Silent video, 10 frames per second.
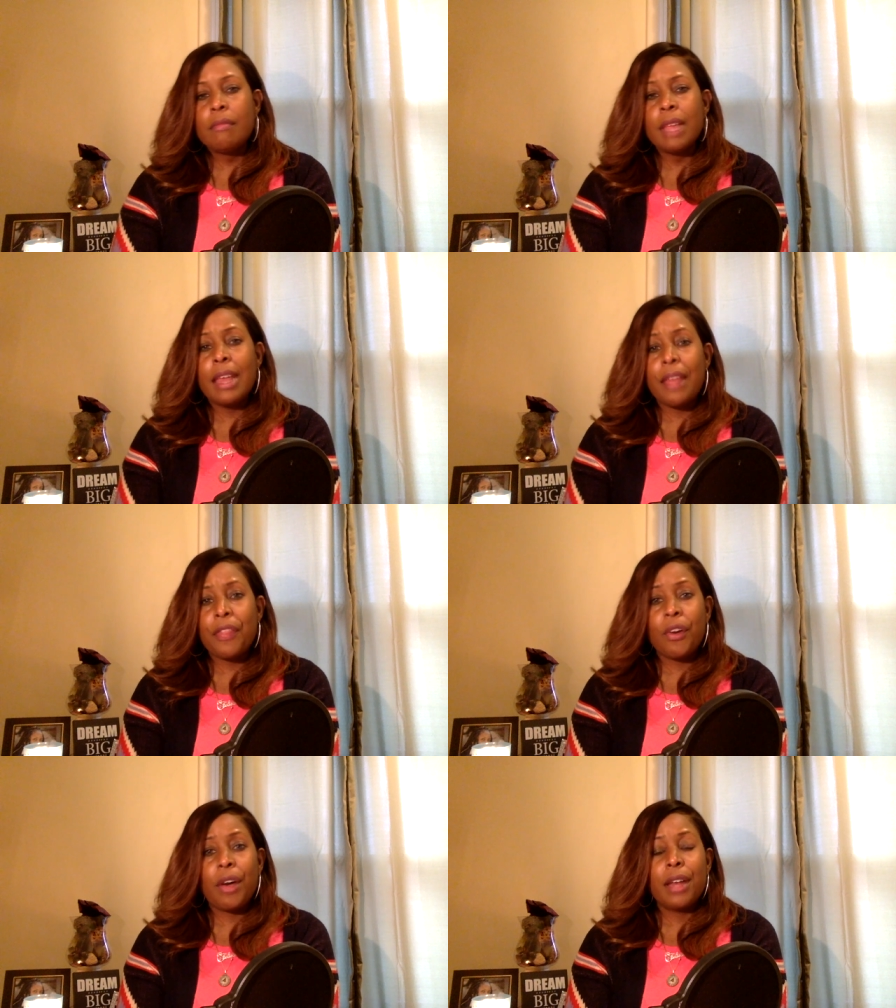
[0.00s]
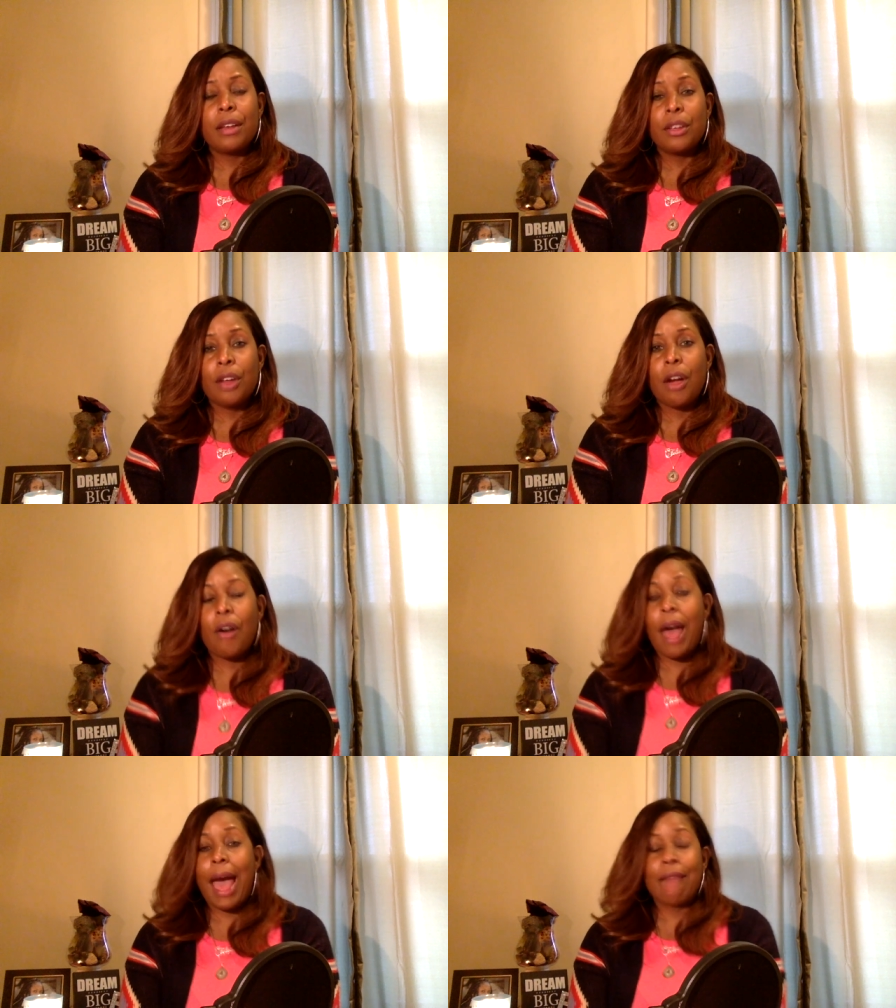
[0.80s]
and I thought, you
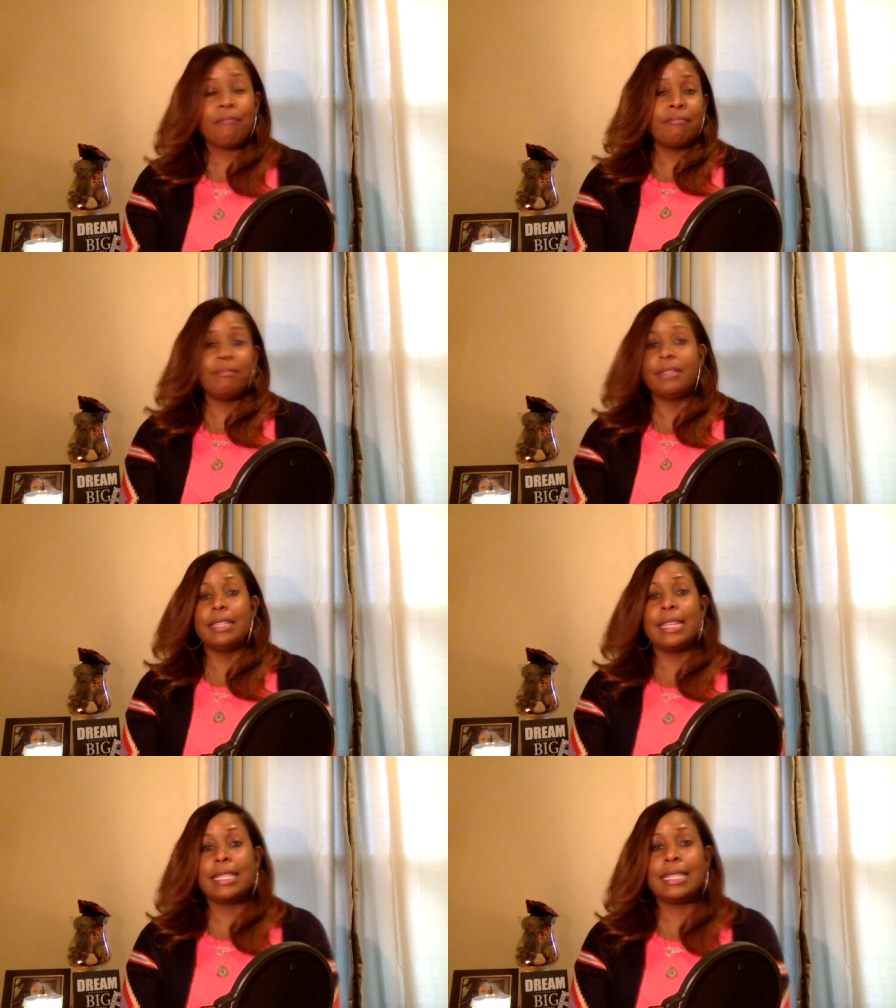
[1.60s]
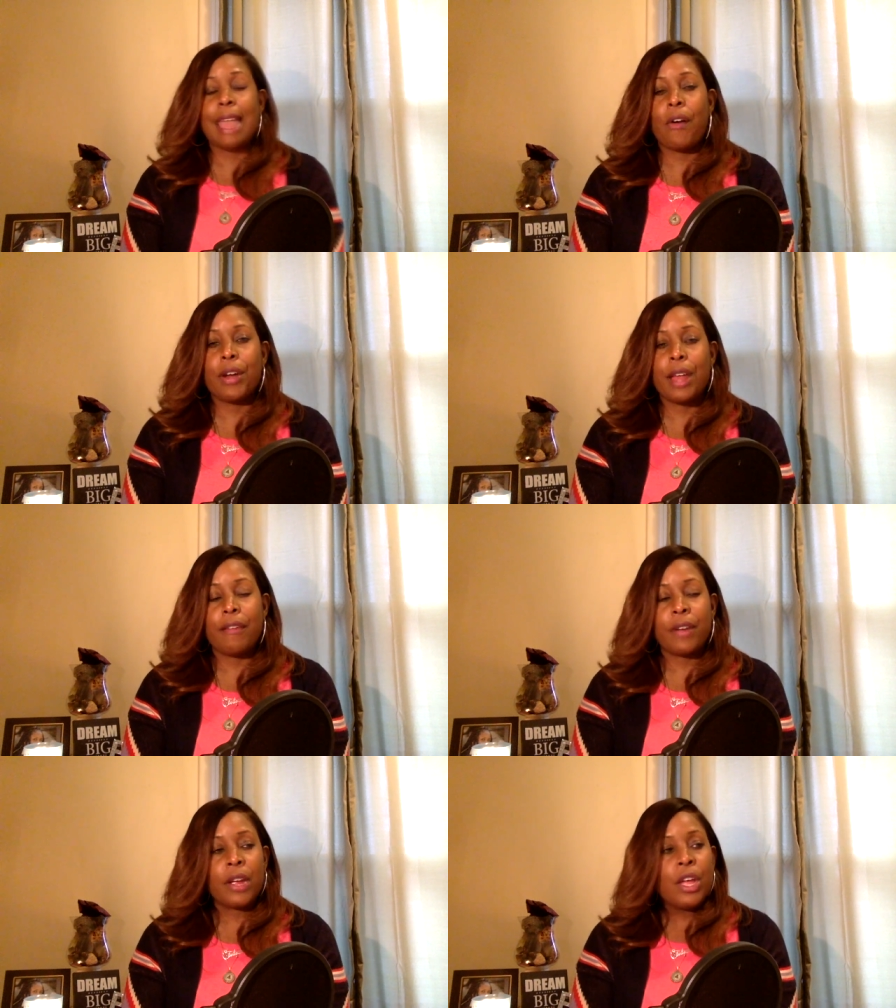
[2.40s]
know, it's now or
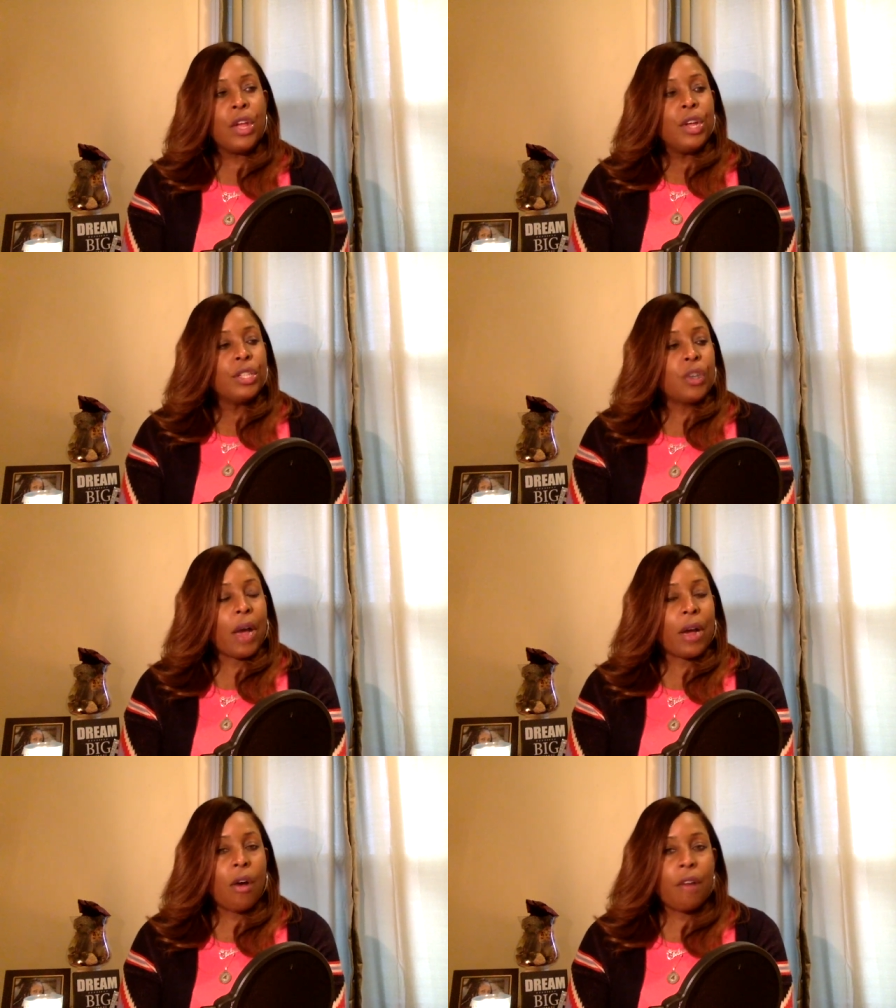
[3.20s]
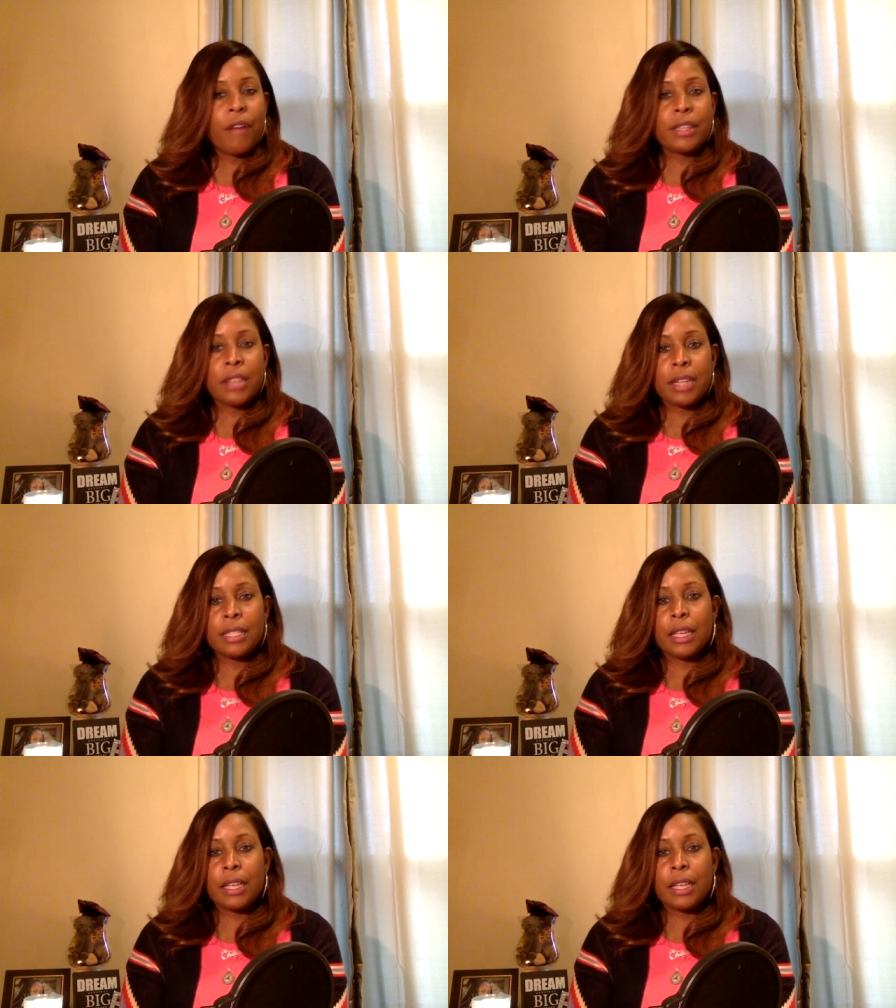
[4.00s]
never. So I go over, I talk to